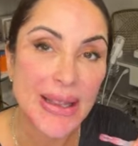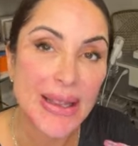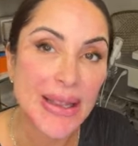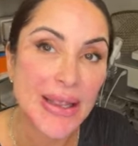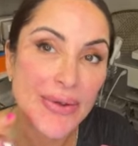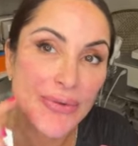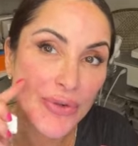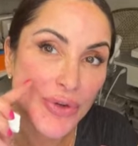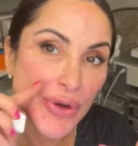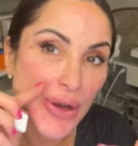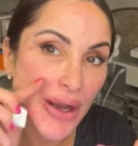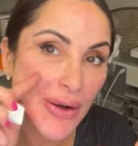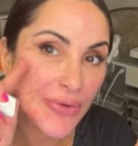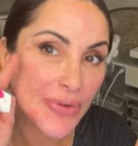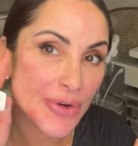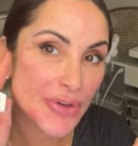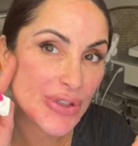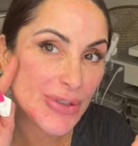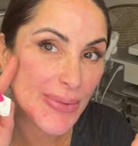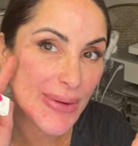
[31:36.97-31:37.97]
if you have
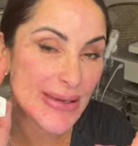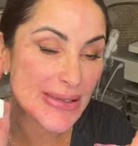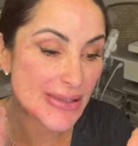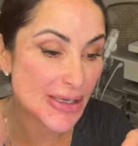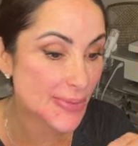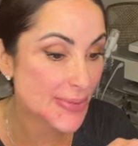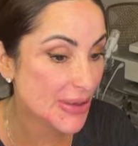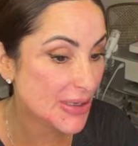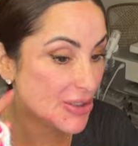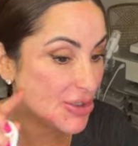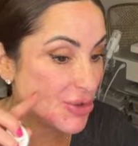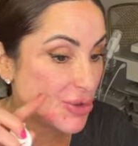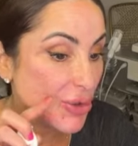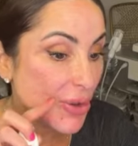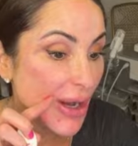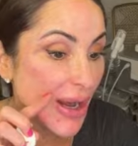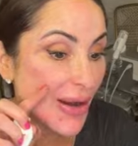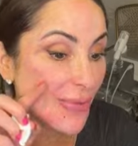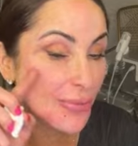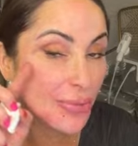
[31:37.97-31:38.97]
no space there because you'll
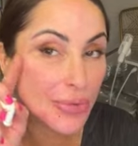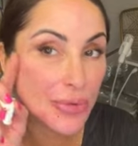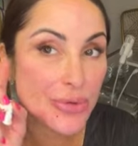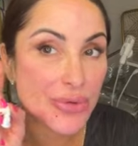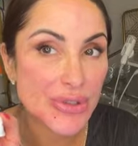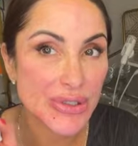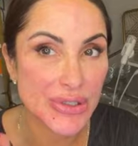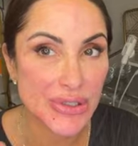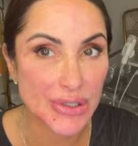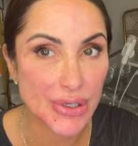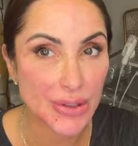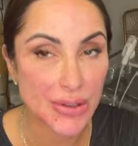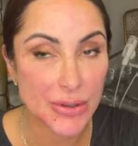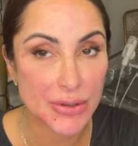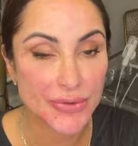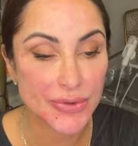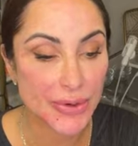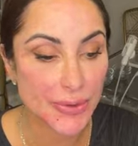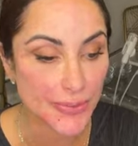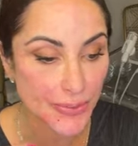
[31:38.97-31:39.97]
have bruises all
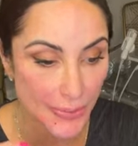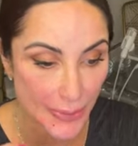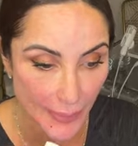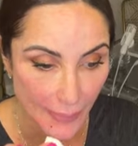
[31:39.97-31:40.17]
over.